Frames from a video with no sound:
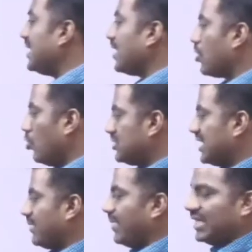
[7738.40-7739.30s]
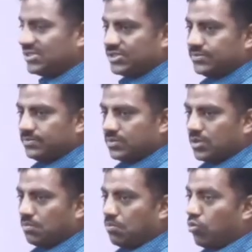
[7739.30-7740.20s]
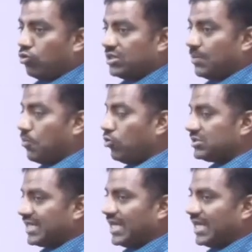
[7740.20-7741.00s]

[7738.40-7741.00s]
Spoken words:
clothes segments? Both the books and